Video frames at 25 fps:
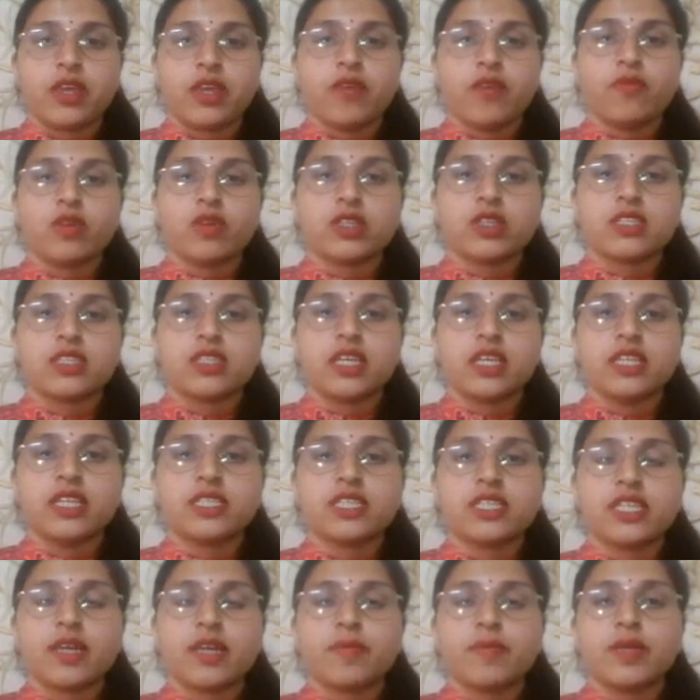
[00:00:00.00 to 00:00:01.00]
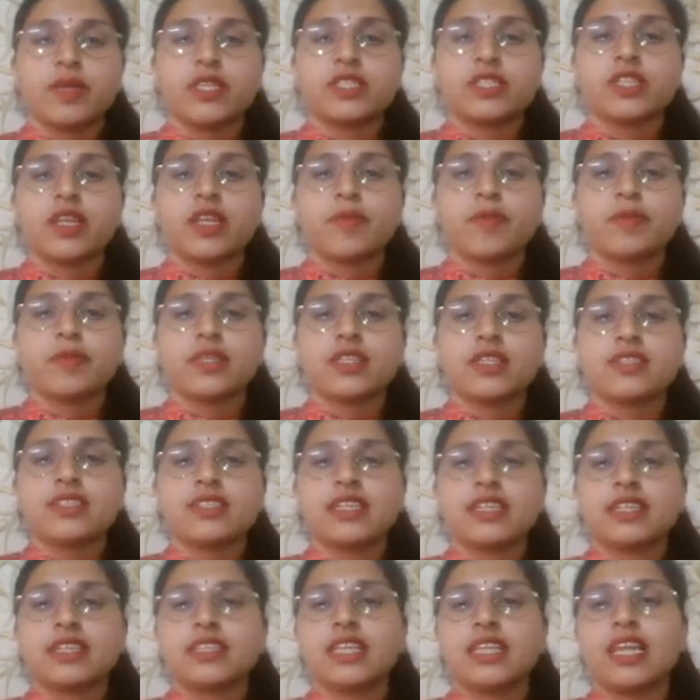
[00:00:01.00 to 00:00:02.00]
What is the interrupt? Interrupt is a
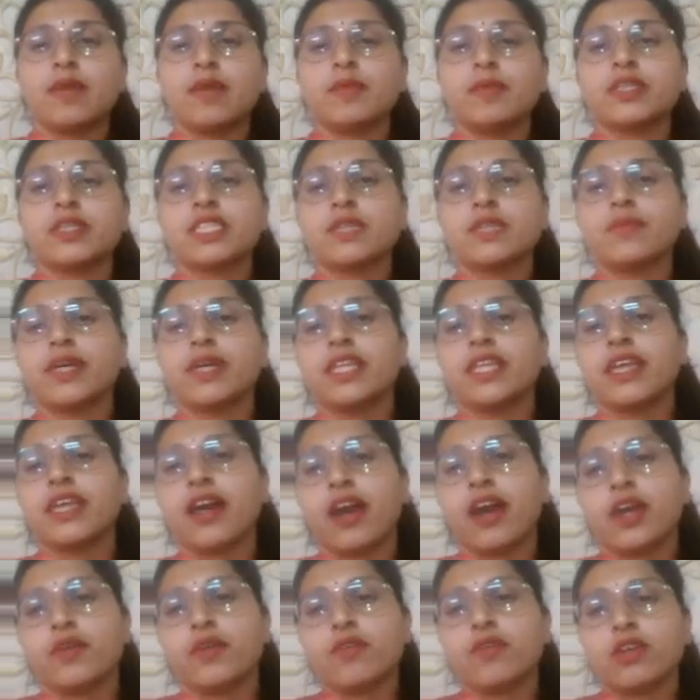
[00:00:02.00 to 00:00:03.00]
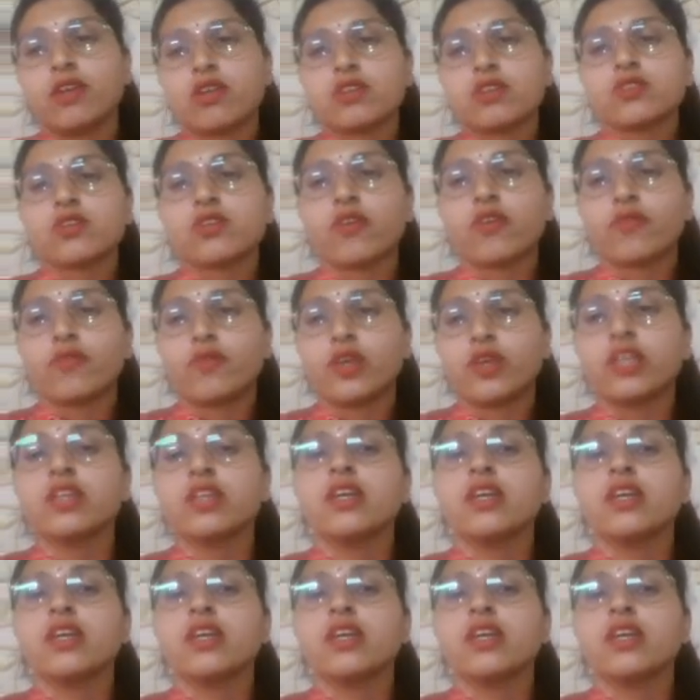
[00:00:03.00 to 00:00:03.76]
signal emitted by the hardware or software